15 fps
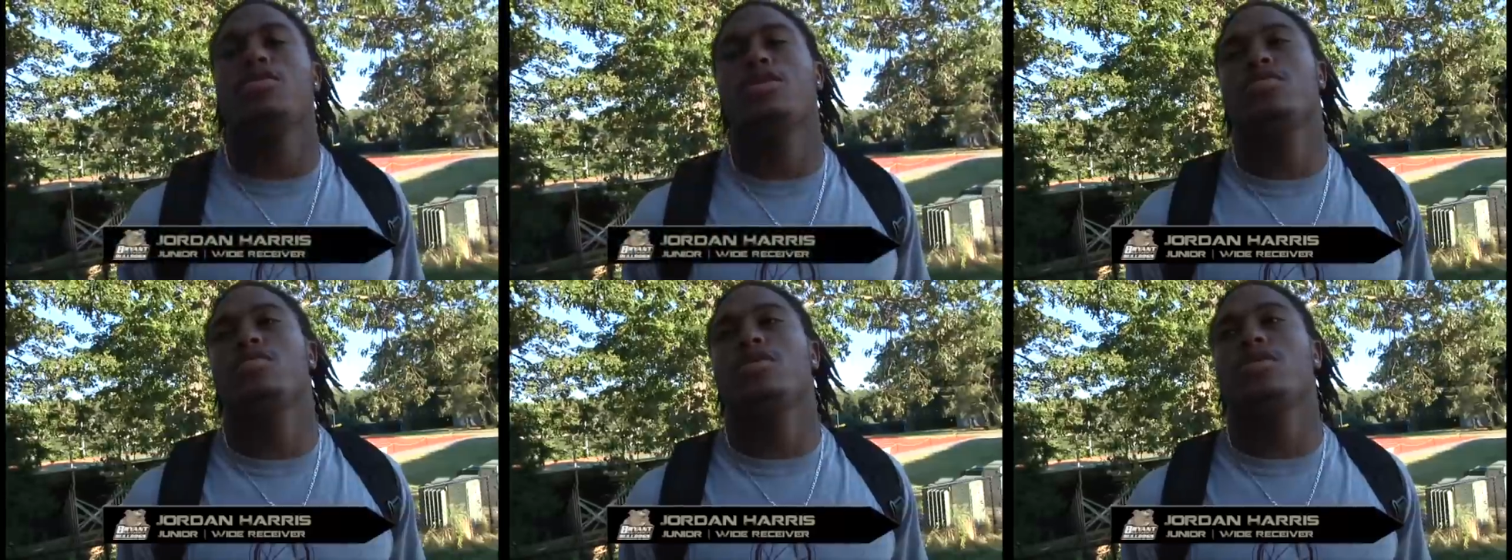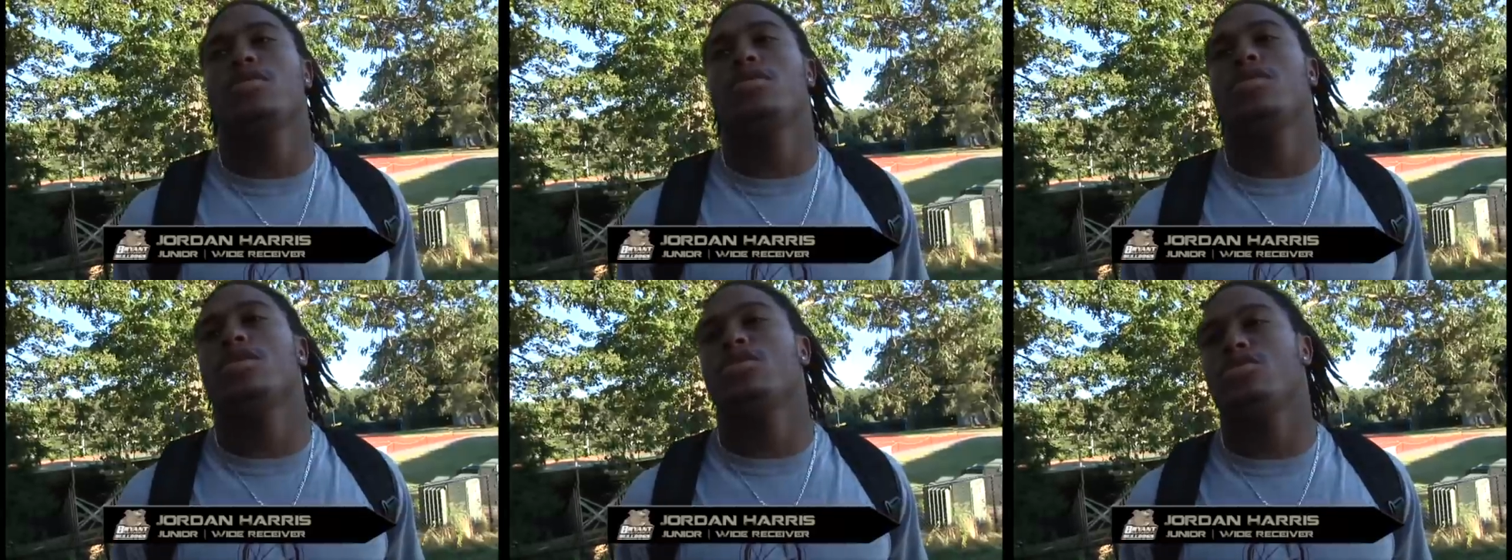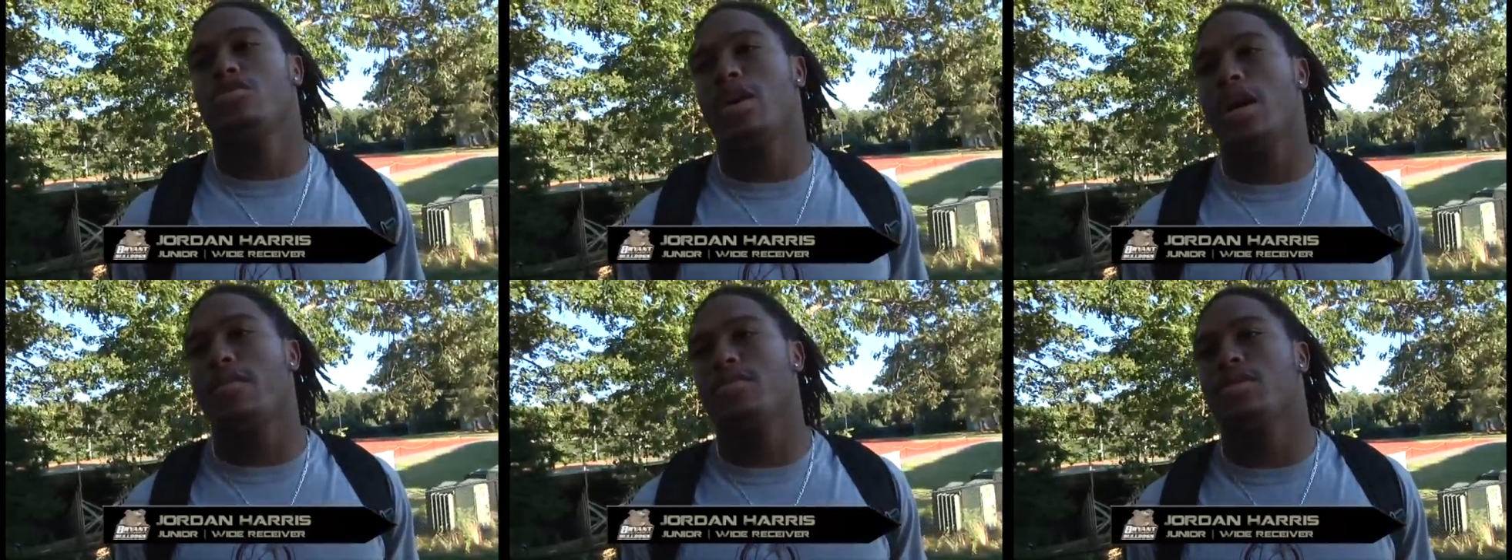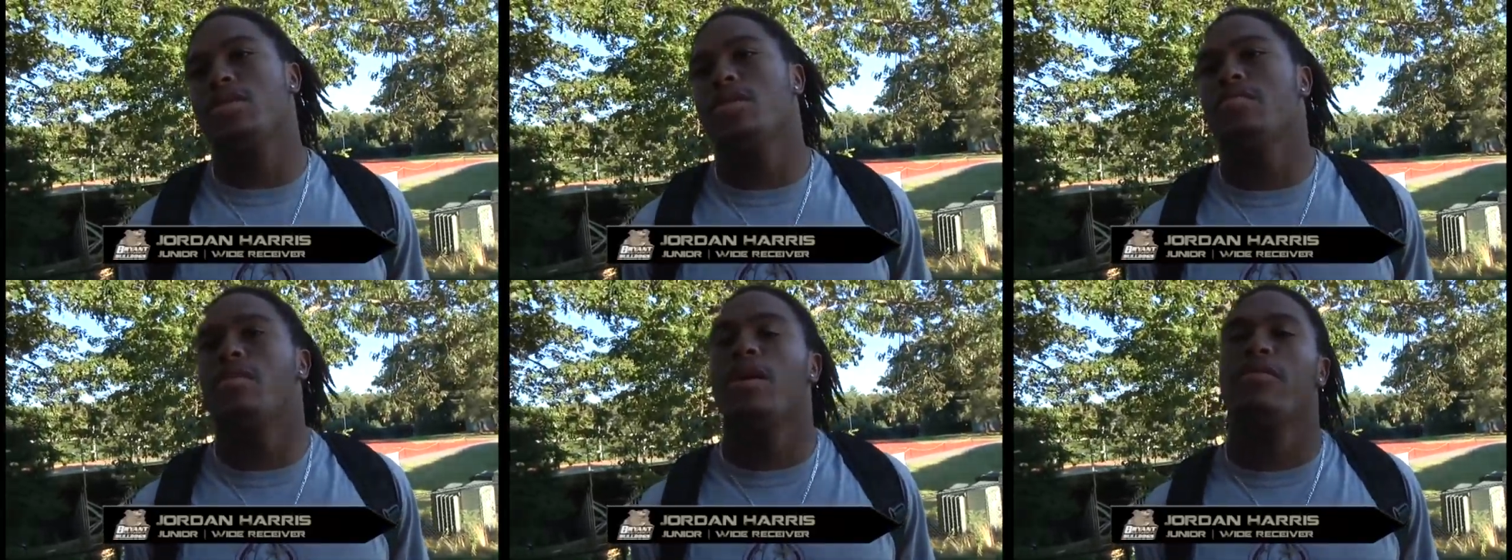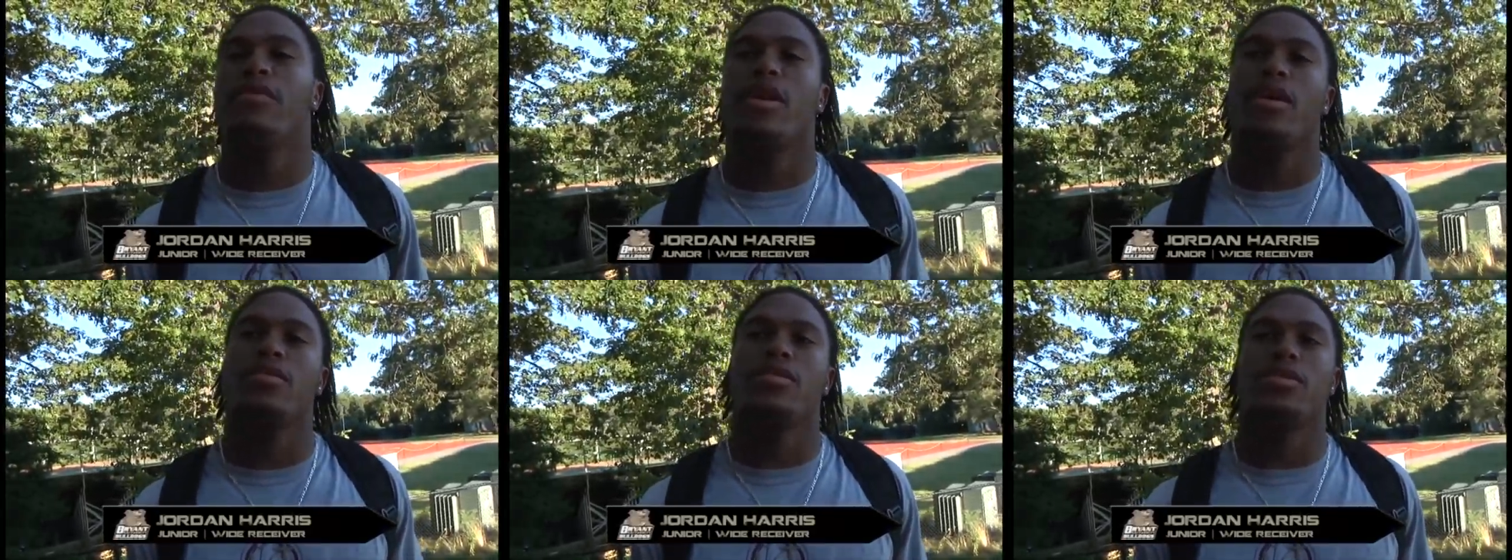just working on his drops and then my
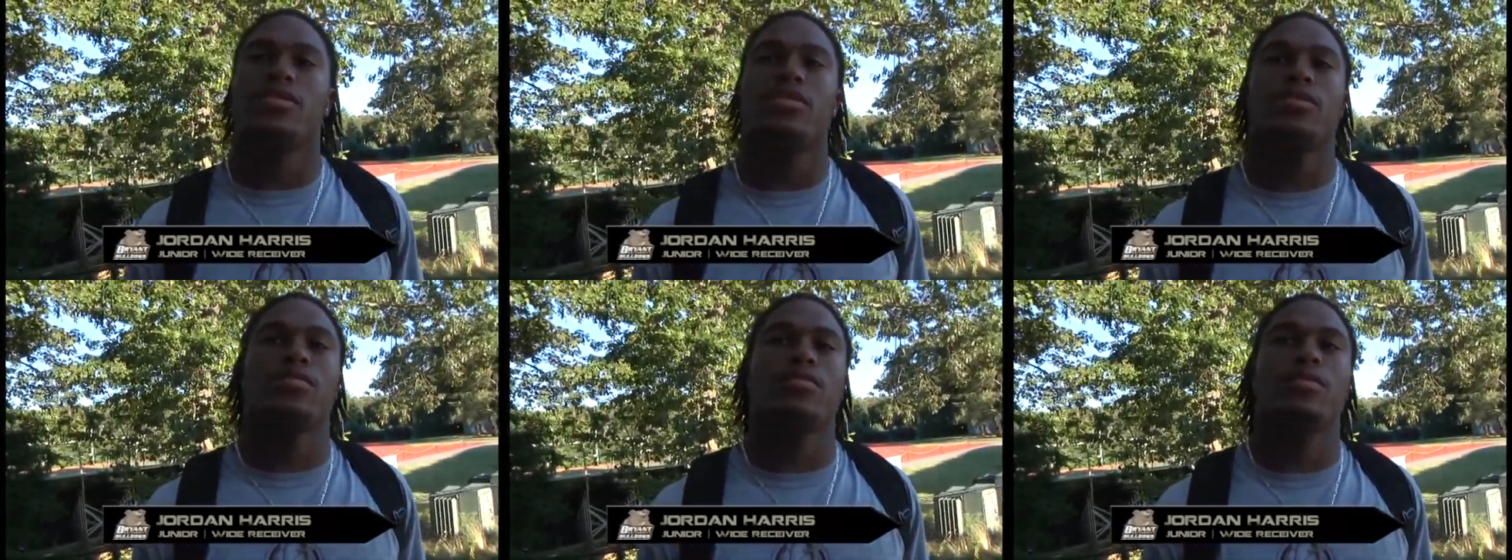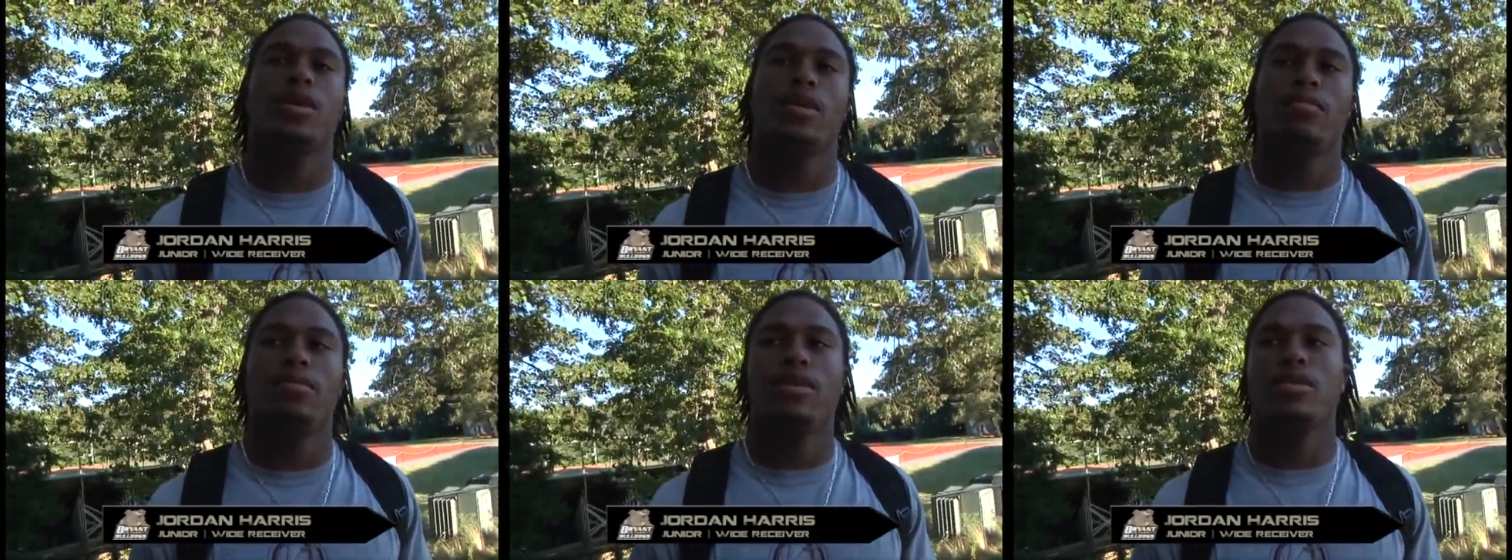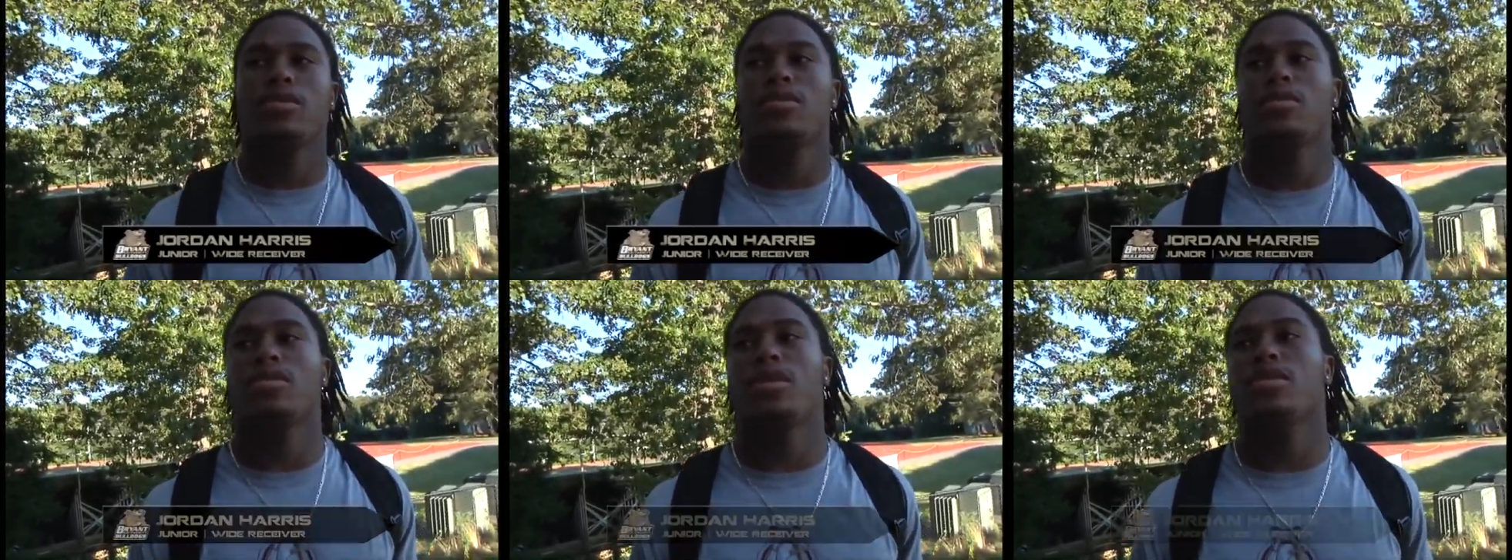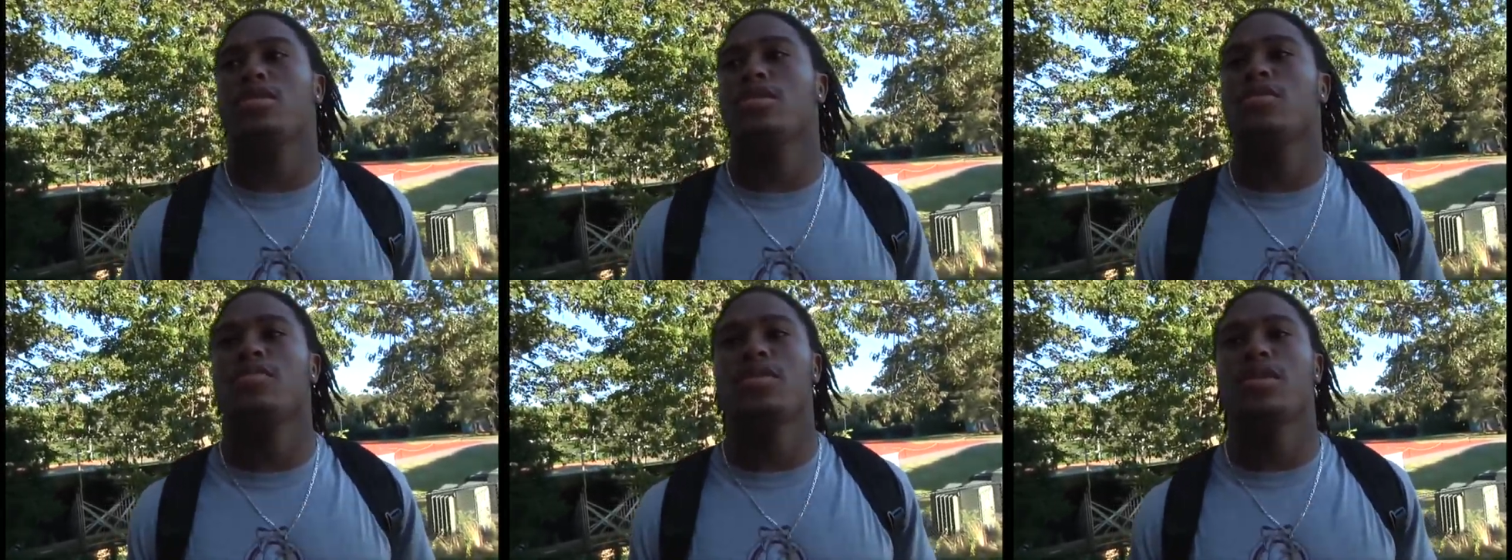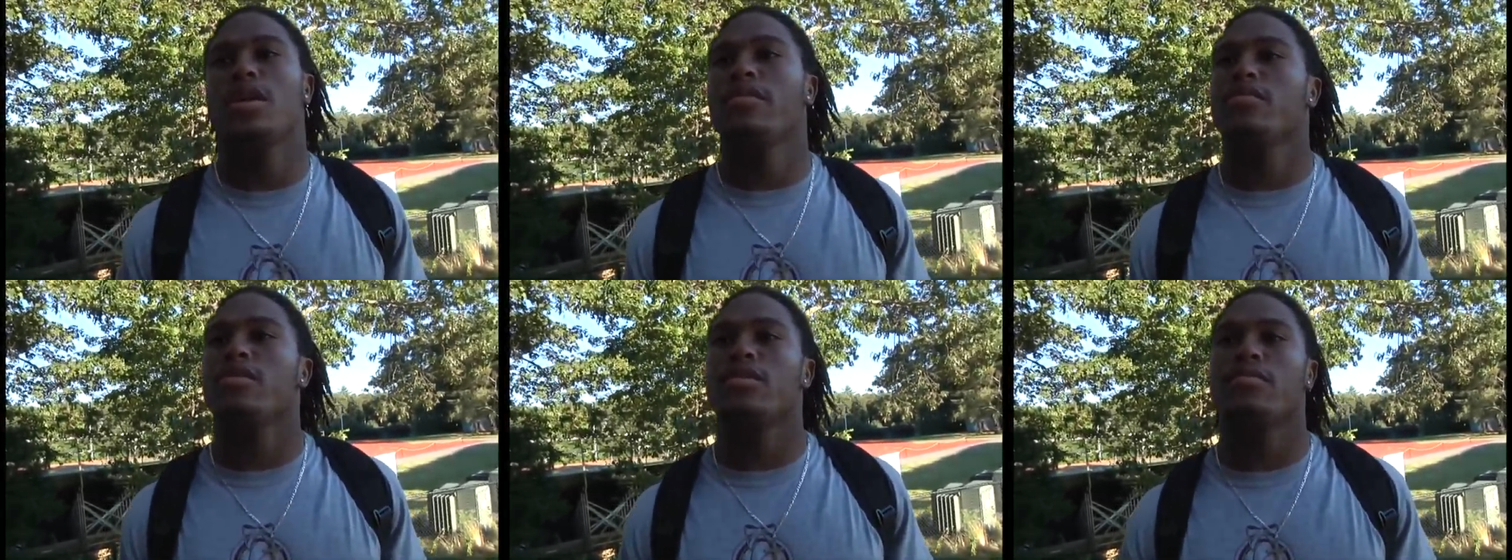routes and then making sure that the speed,
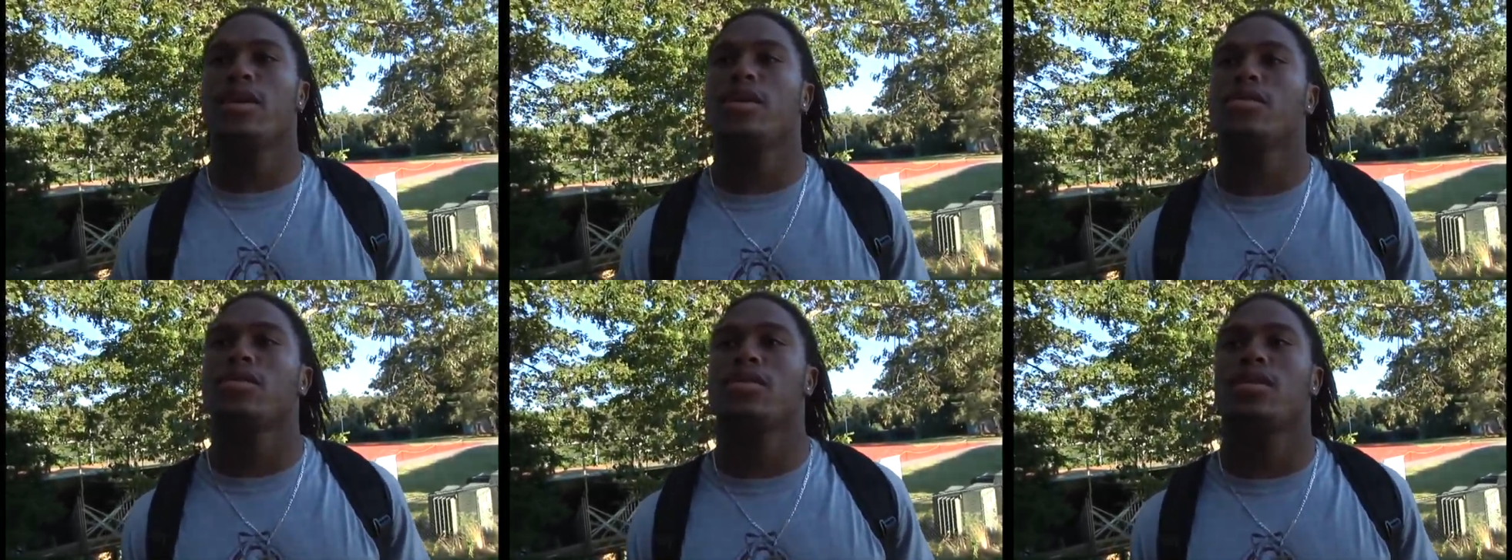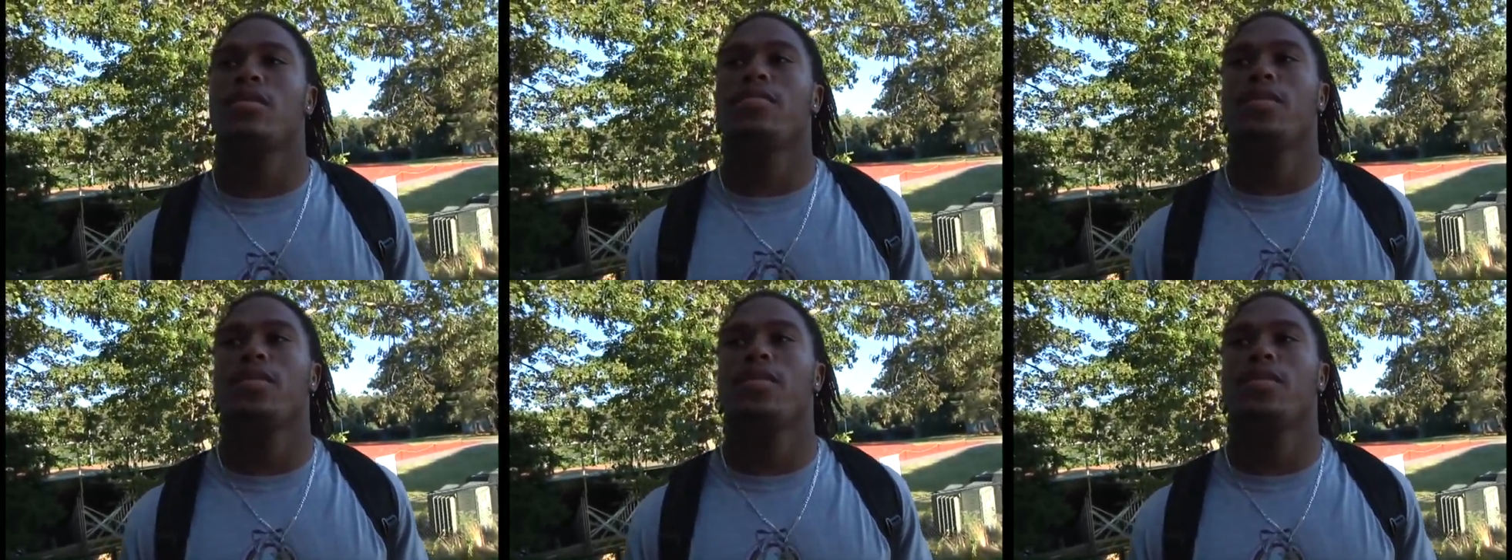everything matches up.